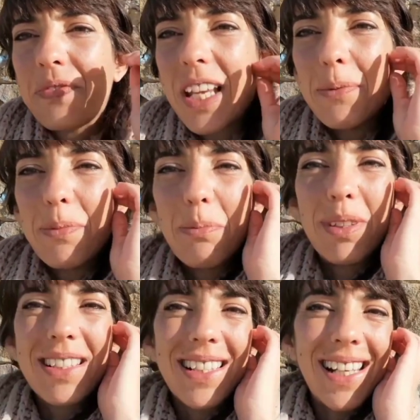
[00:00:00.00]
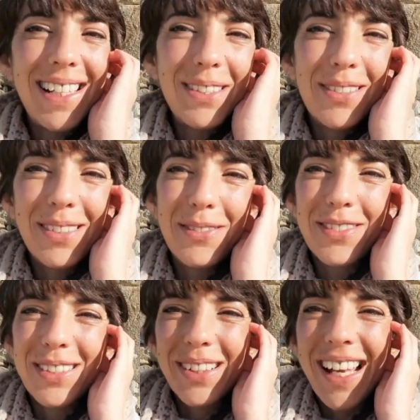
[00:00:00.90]
and people say you're
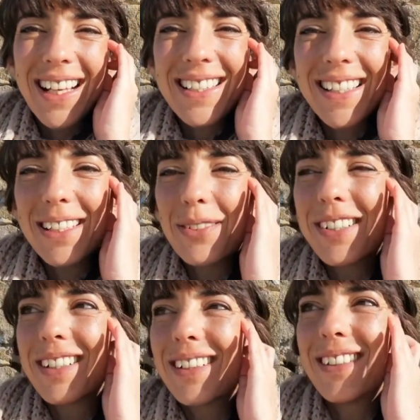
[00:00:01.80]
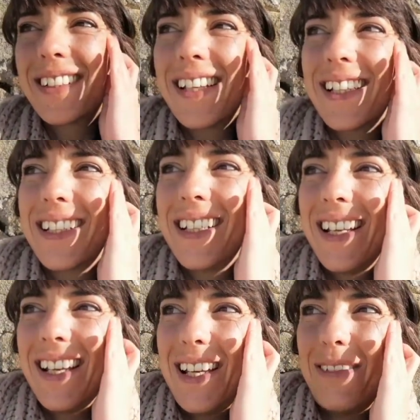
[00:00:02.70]
overreacting, or like
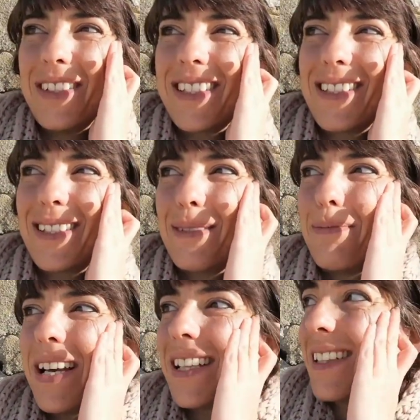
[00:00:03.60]
it wasn't so bad